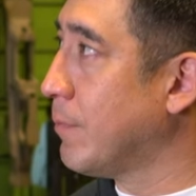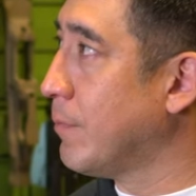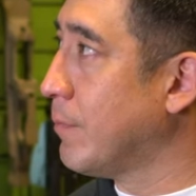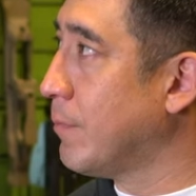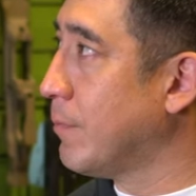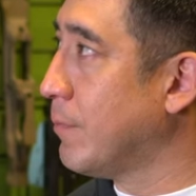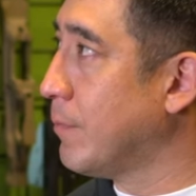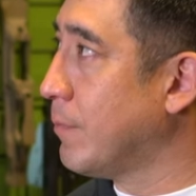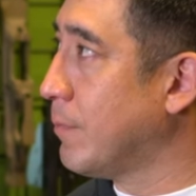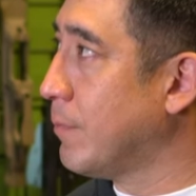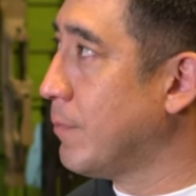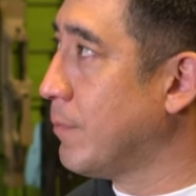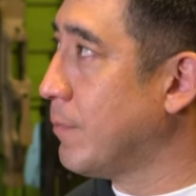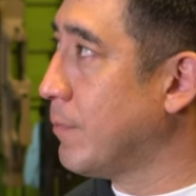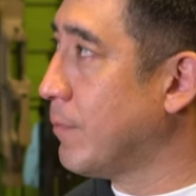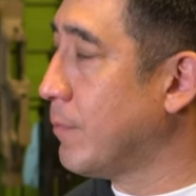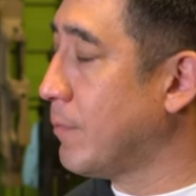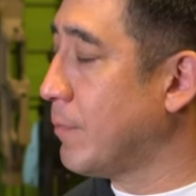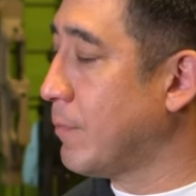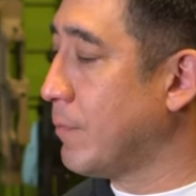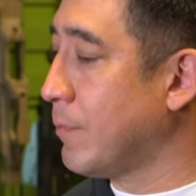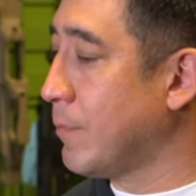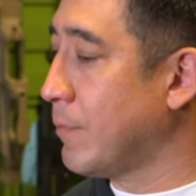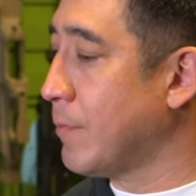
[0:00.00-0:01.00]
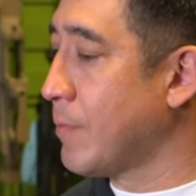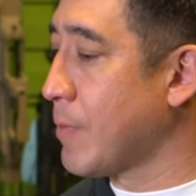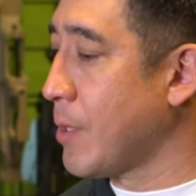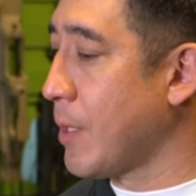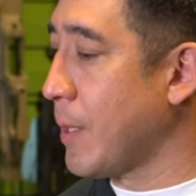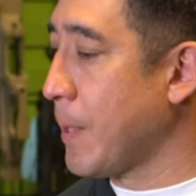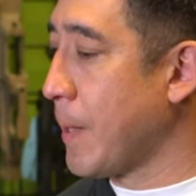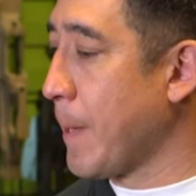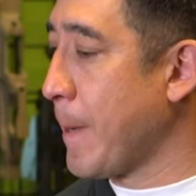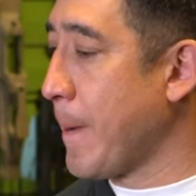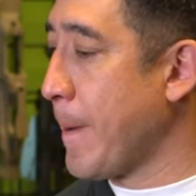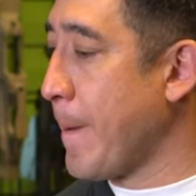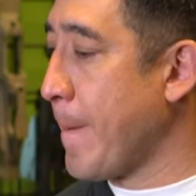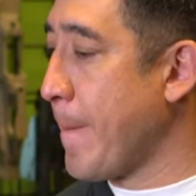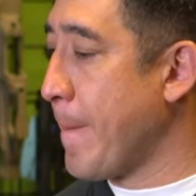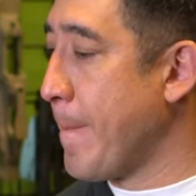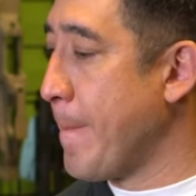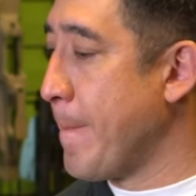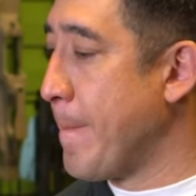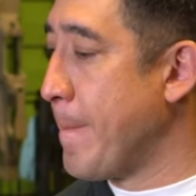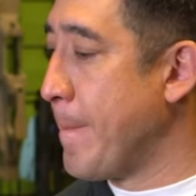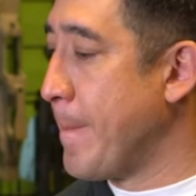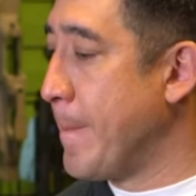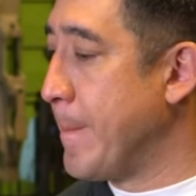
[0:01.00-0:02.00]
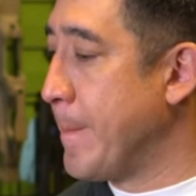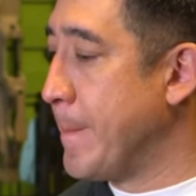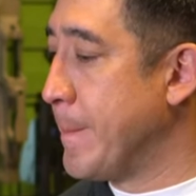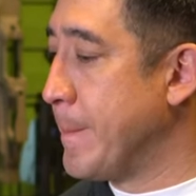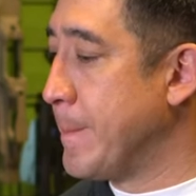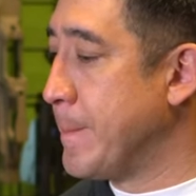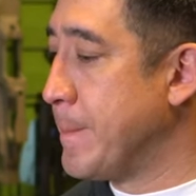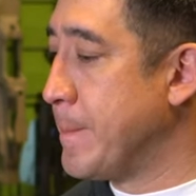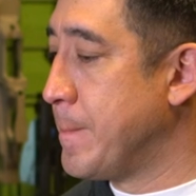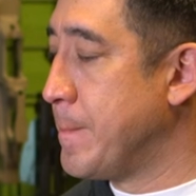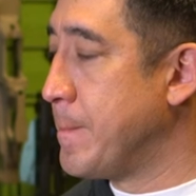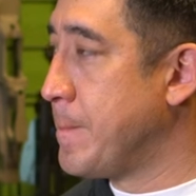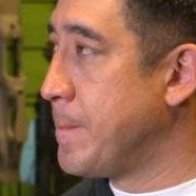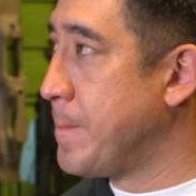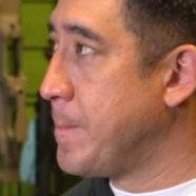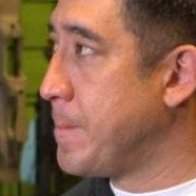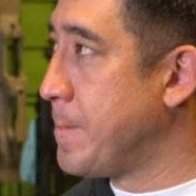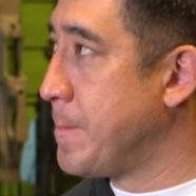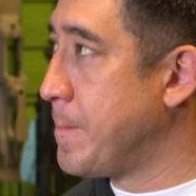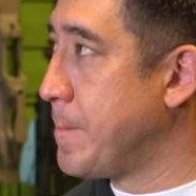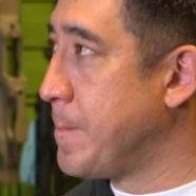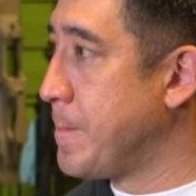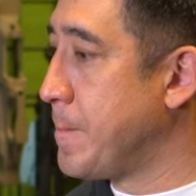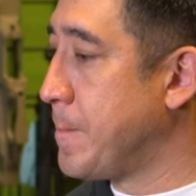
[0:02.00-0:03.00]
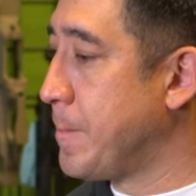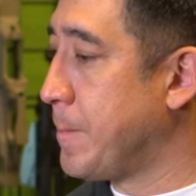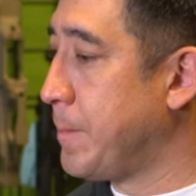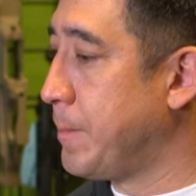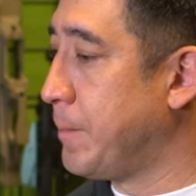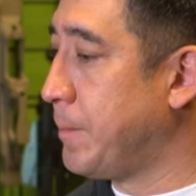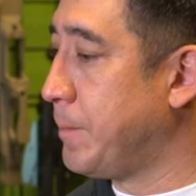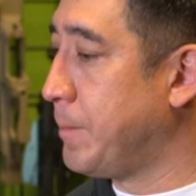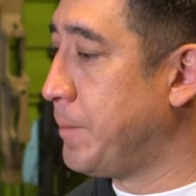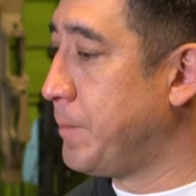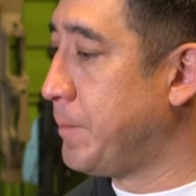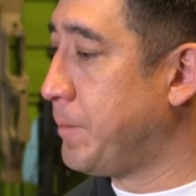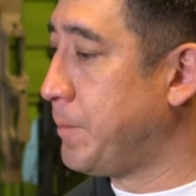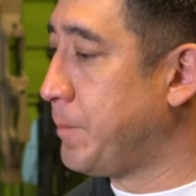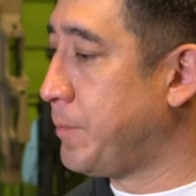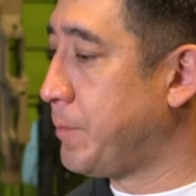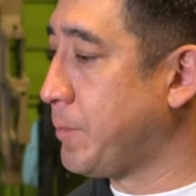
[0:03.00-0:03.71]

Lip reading: No words are spoken by the person on screen.